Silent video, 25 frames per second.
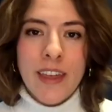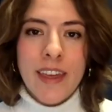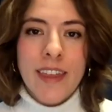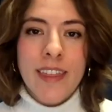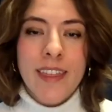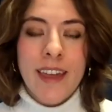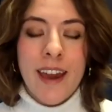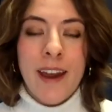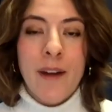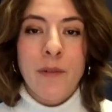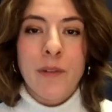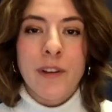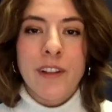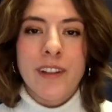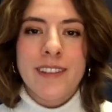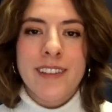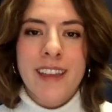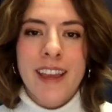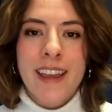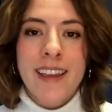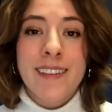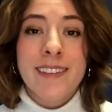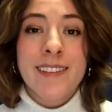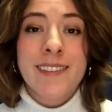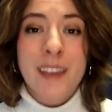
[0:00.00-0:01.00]
think that will
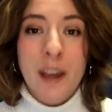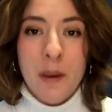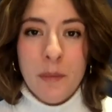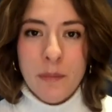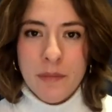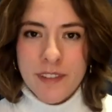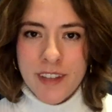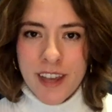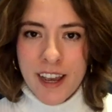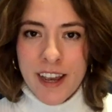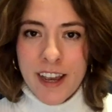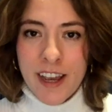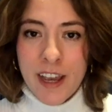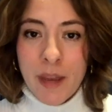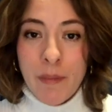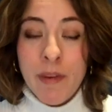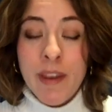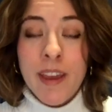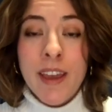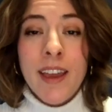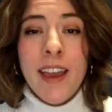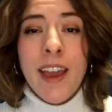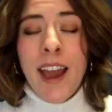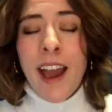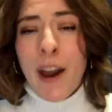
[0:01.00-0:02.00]
take some time.
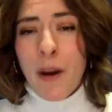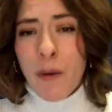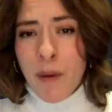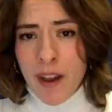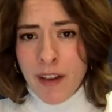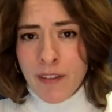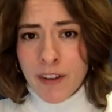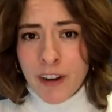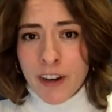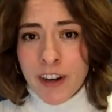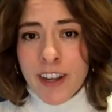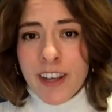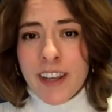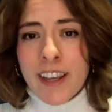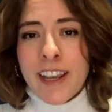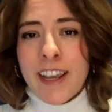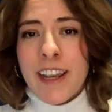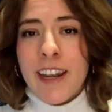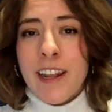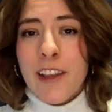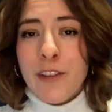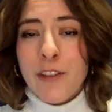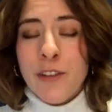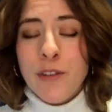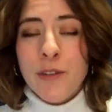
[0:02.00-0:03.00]
However,
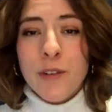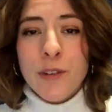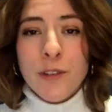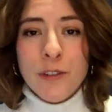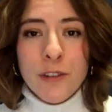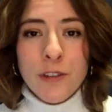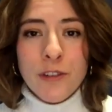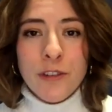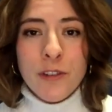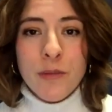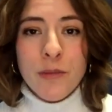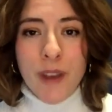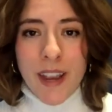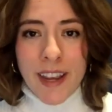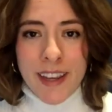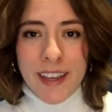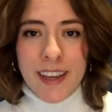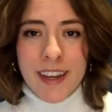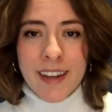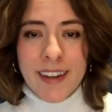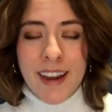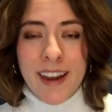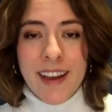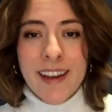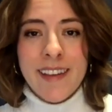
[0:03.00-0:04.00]
it is crucial to
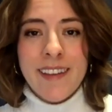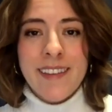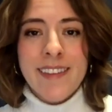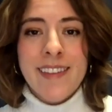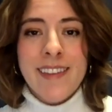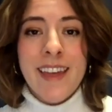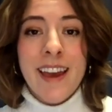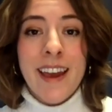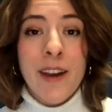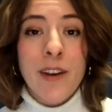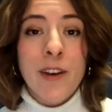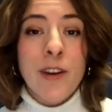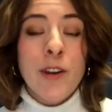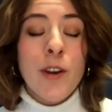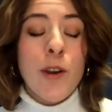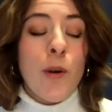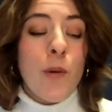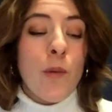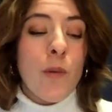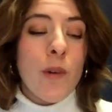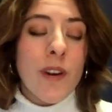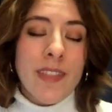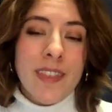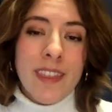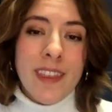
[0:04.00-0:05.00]
recognize that
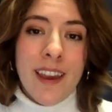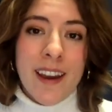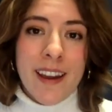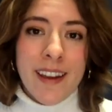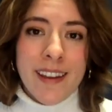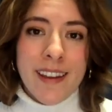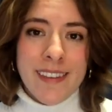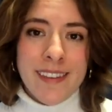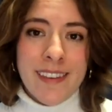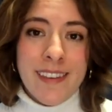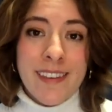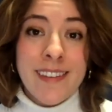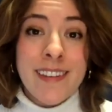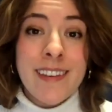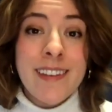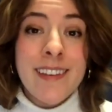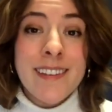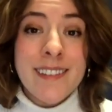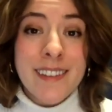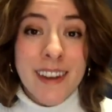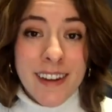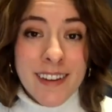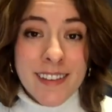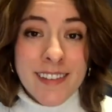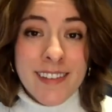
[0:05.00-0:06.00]
what the
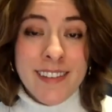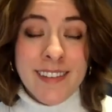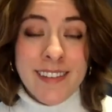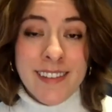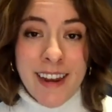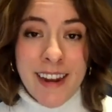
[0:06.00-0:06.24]
ICC does